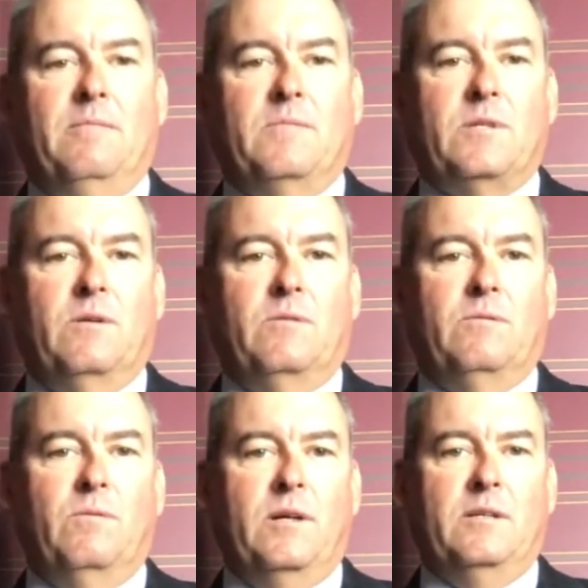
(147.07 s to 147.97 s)
So
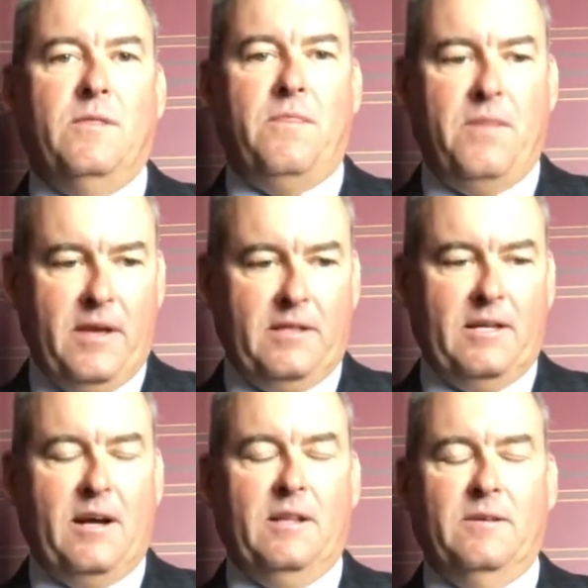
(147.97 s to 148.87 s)
one thing
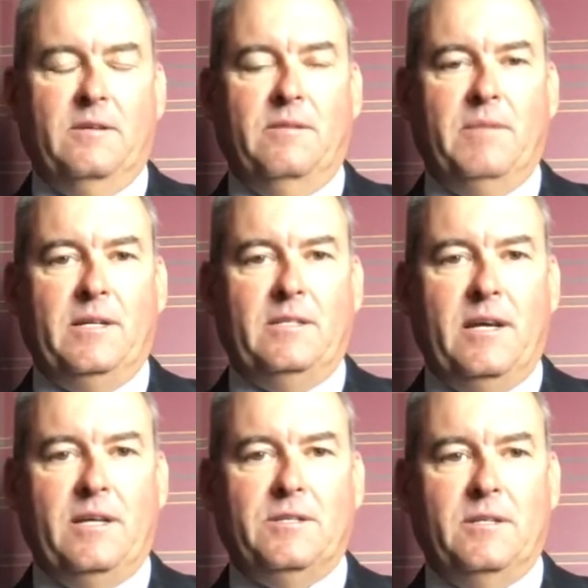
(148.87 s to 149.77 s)
that I learned in
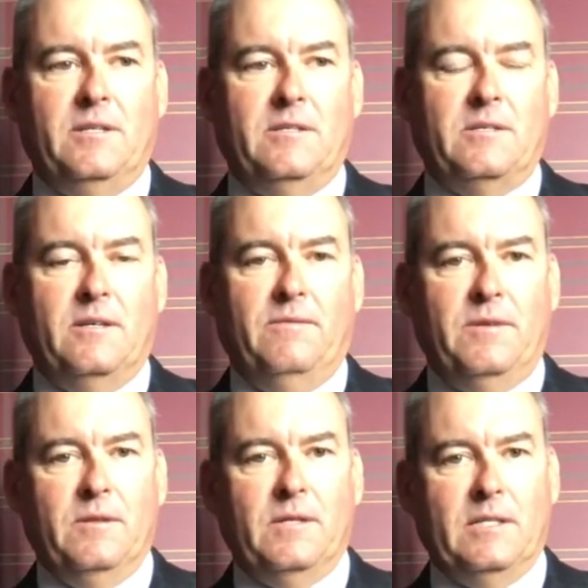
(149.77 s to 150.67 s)
meditation is if
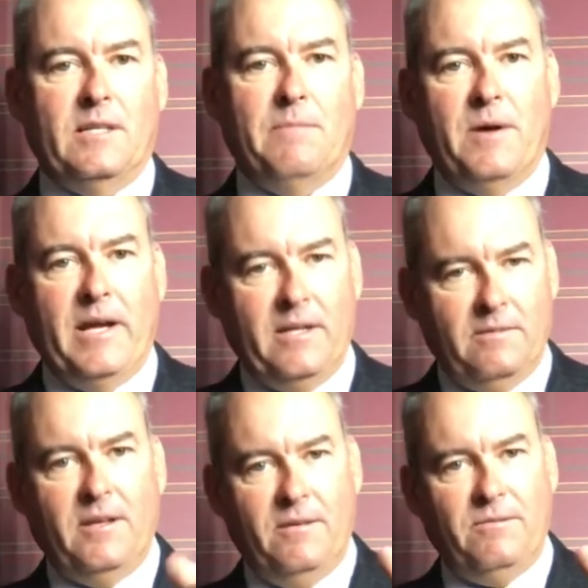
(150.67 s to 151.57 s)
you look at that brain
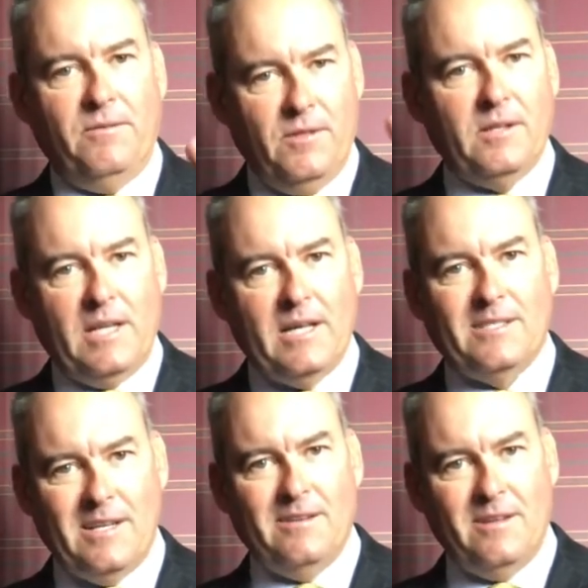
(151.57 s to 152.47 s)
and if you look at it
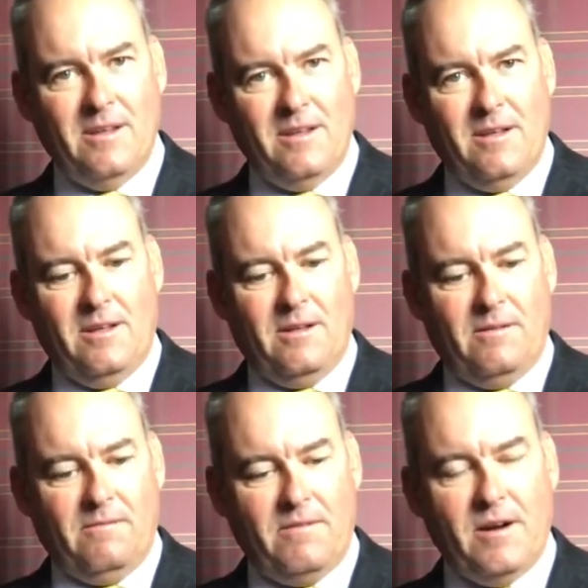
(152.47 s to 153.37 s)
as a
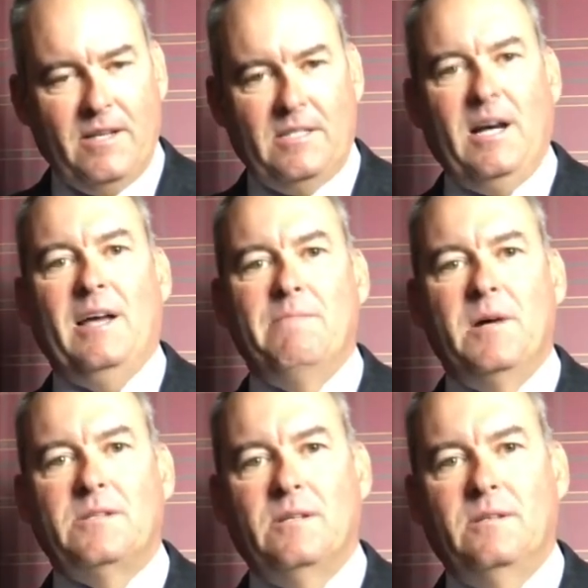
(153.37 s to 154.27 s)
very tight
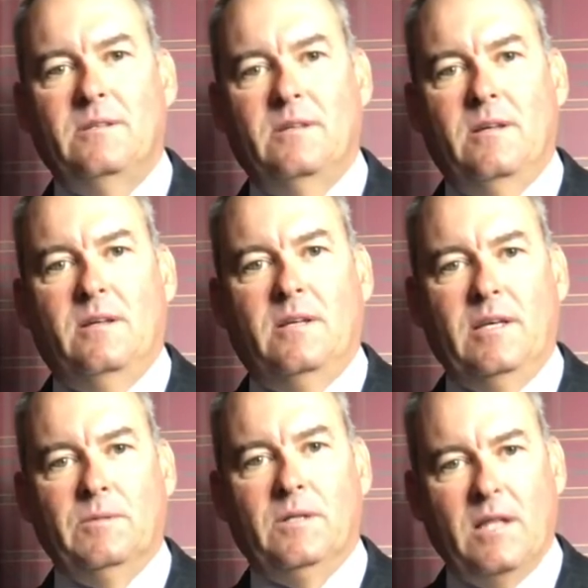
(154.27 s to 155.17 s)
muscle,
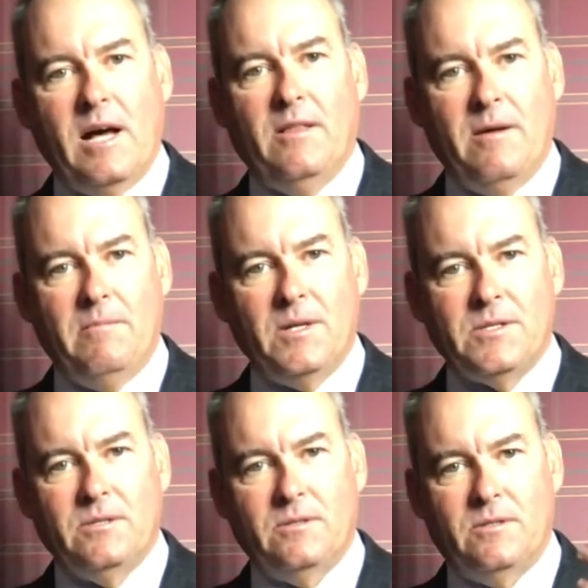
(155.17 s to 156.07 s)
it will allow that
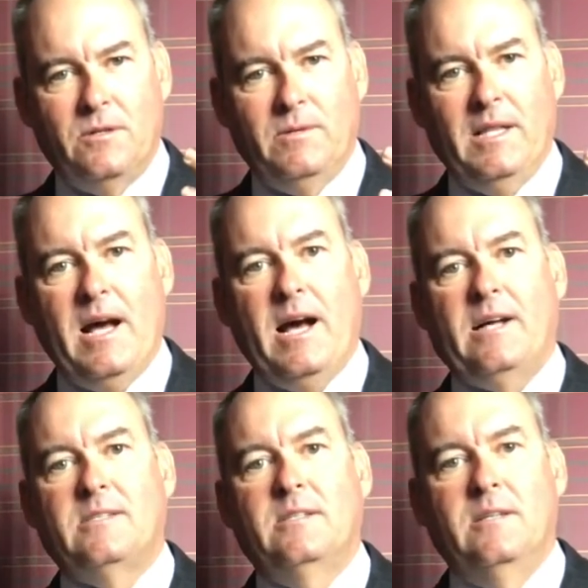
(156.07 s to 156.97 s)
muscle to
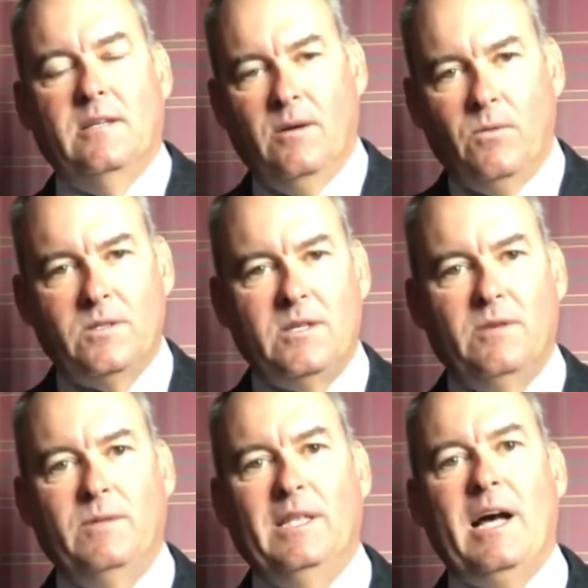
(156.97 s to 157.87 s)
relax. And once
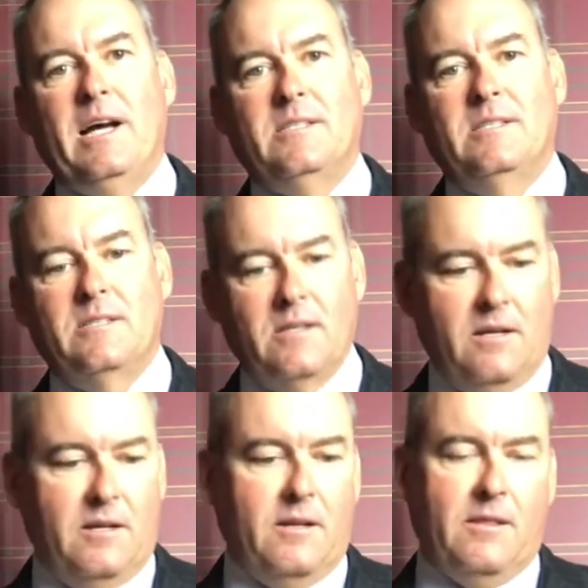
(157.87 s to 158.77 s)
it relaxes,
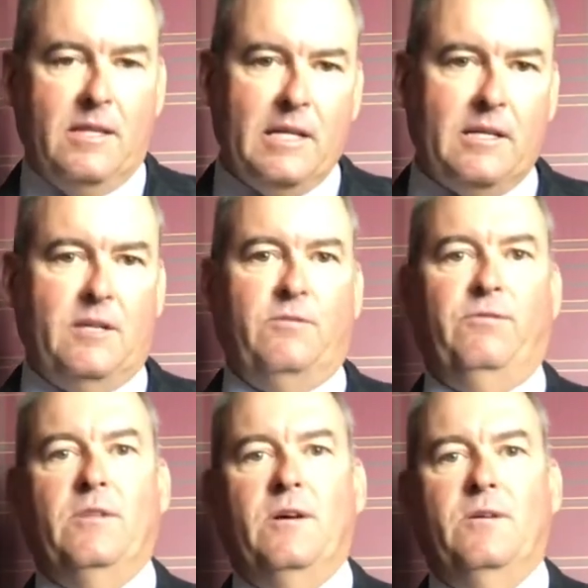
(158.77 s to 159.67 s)
then it can
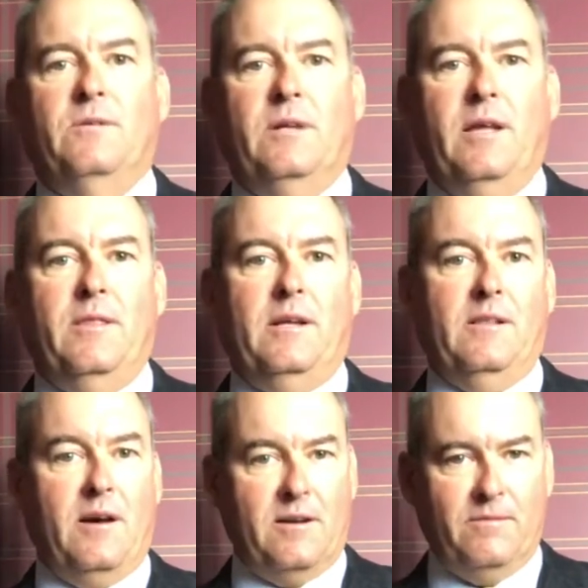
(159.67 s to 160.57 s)
flow. And then a
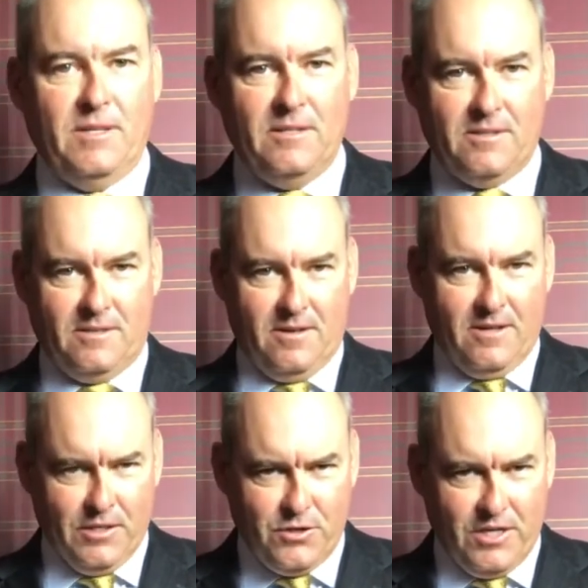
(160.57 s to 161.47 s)
lot of these
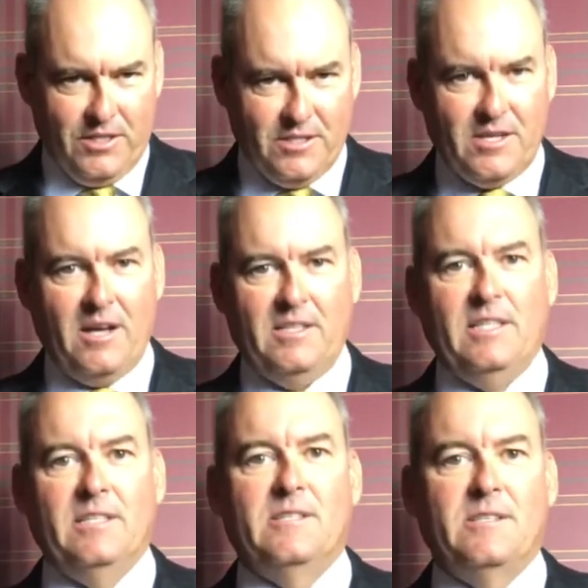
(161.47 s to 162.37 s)
ingenious
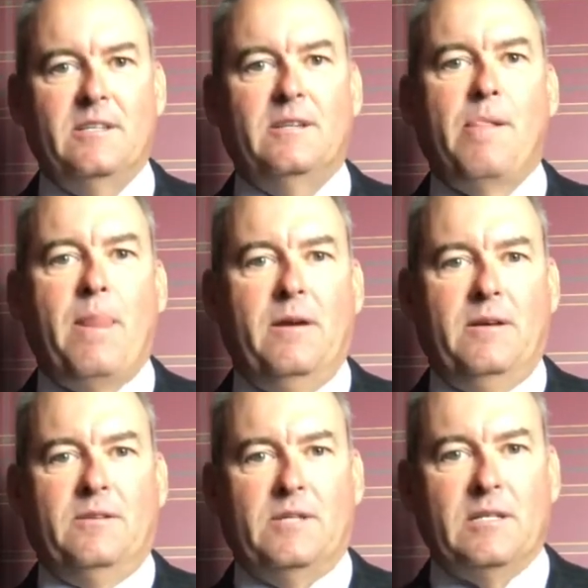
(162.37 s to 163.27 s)
ideas and
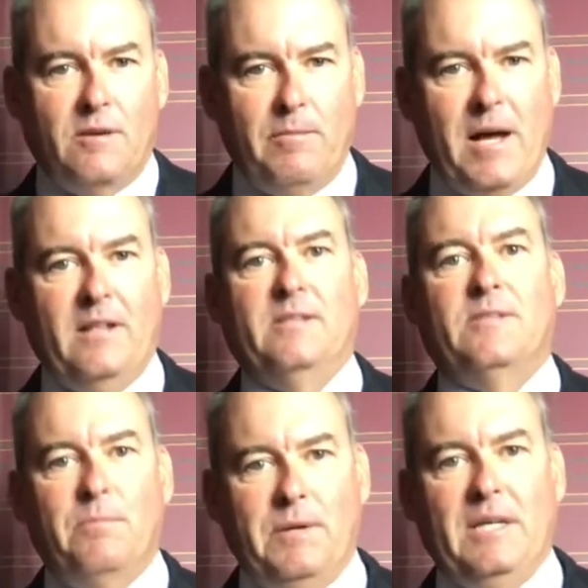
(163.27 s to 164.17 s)
sense of balance
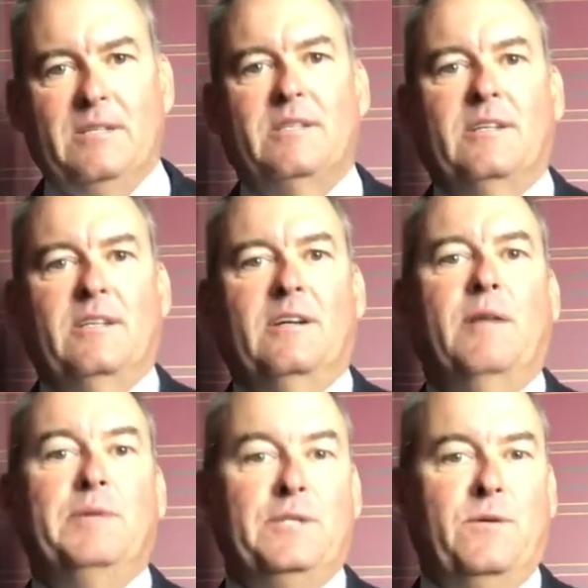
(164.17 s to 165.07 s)
and peace can
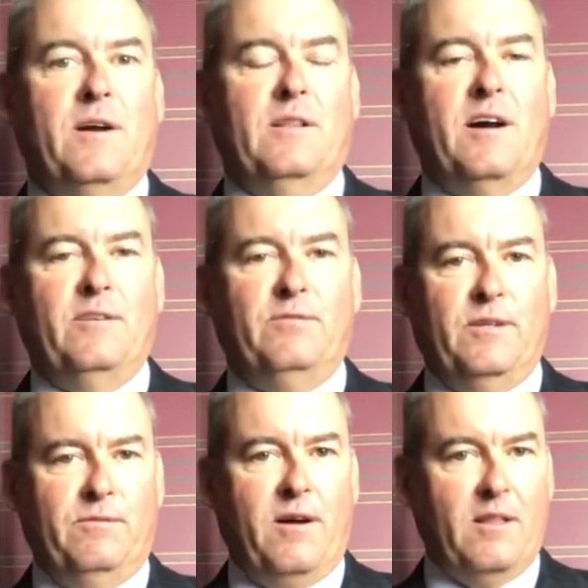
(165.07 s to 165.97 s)
come into our life
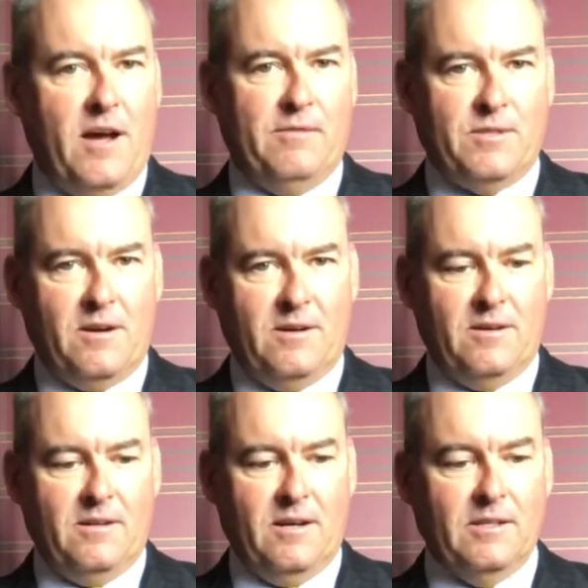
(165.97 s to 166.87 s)
if our lives are
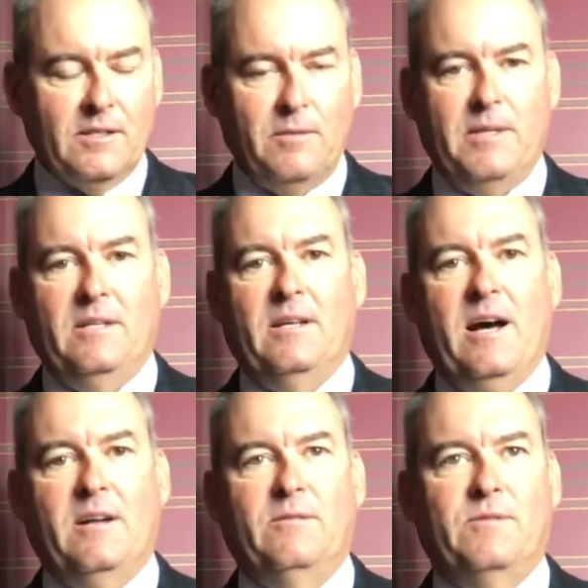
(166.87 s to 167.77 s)
a little bit
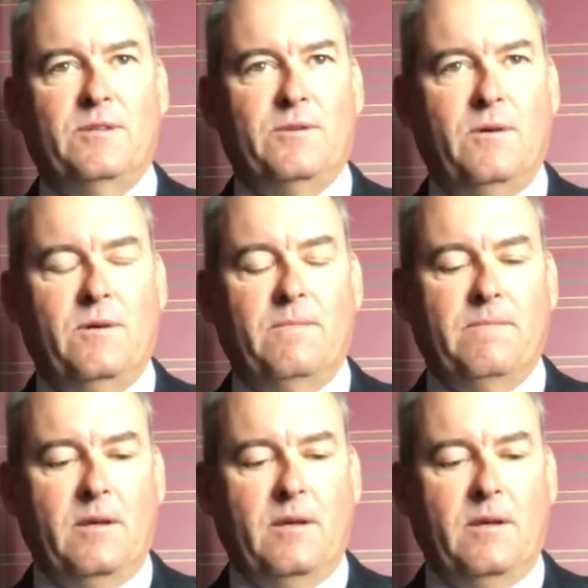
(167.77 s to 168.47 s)
out of control.